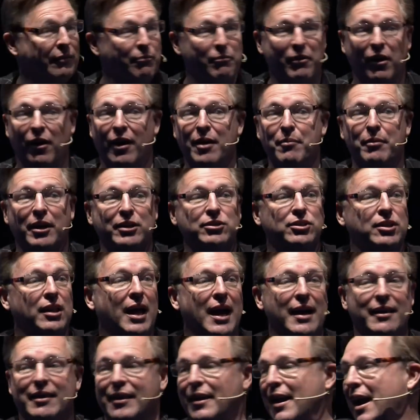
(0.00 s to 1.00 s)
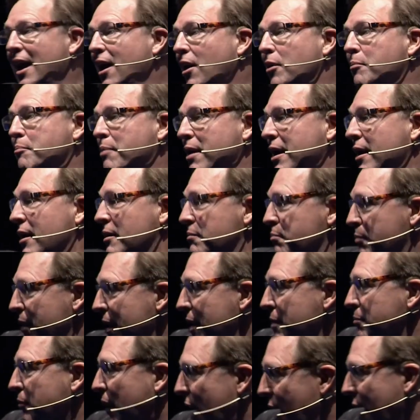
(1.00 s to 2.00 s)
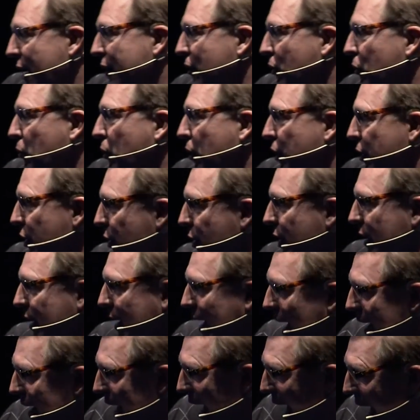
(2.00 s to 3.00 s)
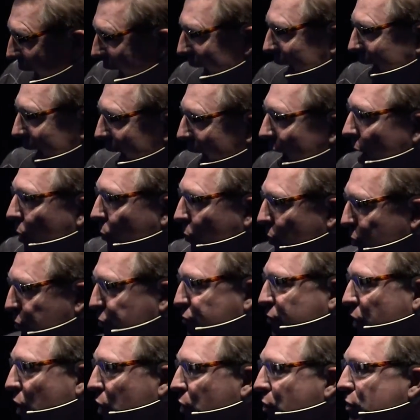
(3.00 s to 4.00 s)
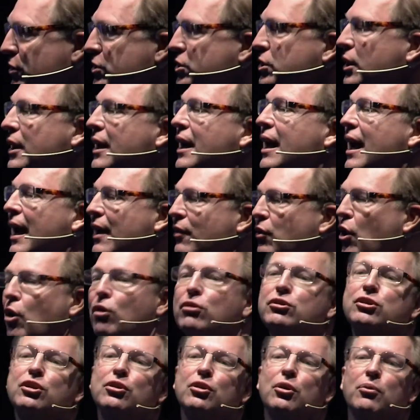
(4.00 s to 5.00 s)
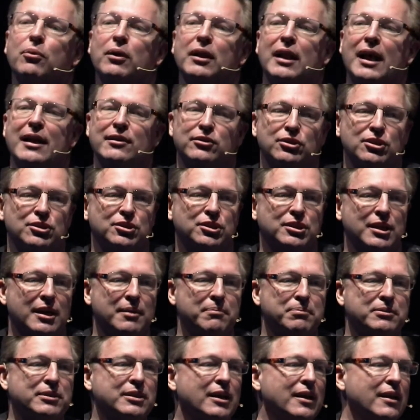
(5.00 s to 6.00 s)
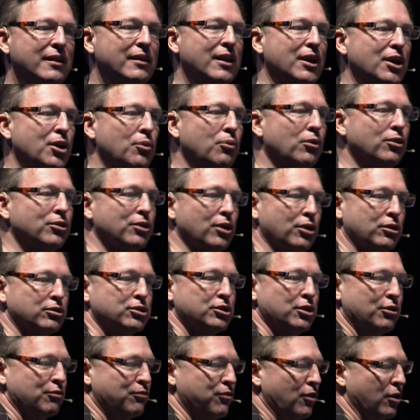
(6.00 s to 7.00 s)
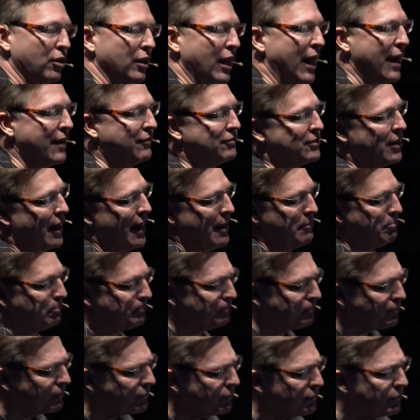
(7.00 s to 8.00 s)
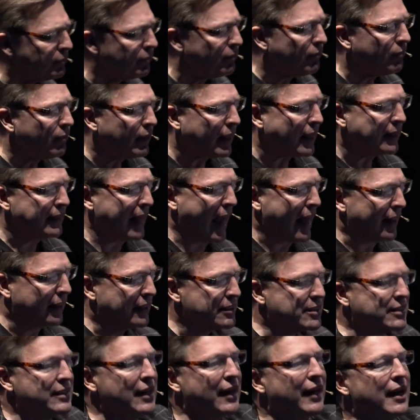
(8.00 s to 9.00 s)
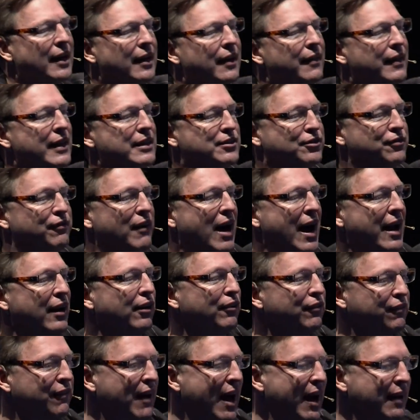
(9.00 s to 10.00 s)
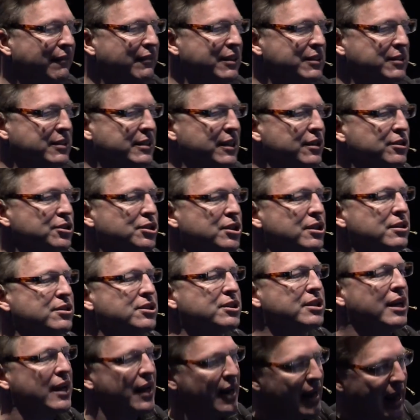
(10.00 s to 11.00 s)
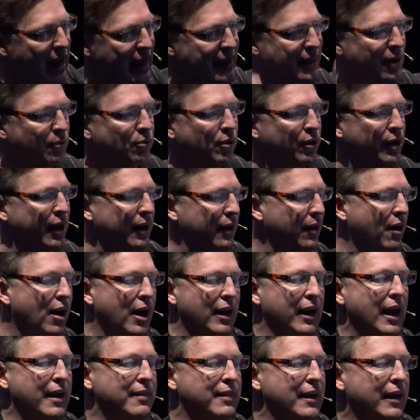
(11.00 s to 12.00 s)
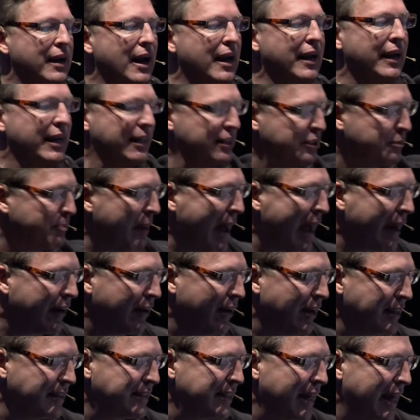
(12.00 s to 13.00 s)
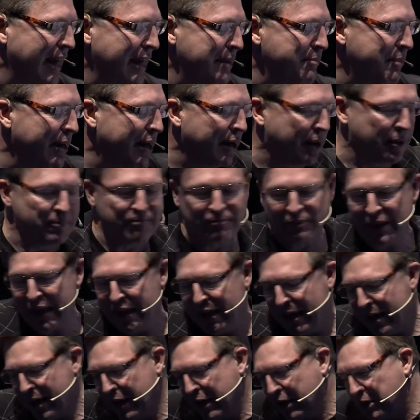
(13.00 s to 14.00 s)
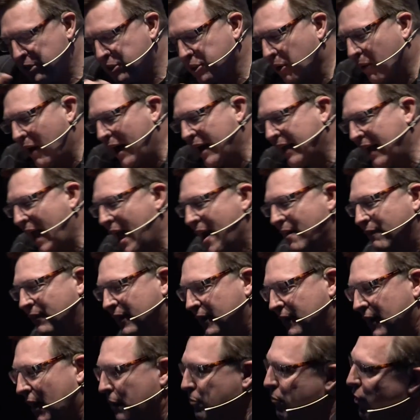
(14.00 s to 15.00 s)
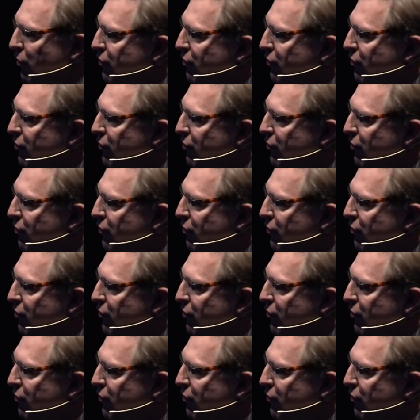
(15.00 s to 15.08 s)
very much like the Airbnb model where you're going to kind of hang out with folks, and those are the relationships that you will nurture for a lifetime. Now, let's dig into these final five decisions, and then we'll get on. I think I can get us back on time here. So I gave the number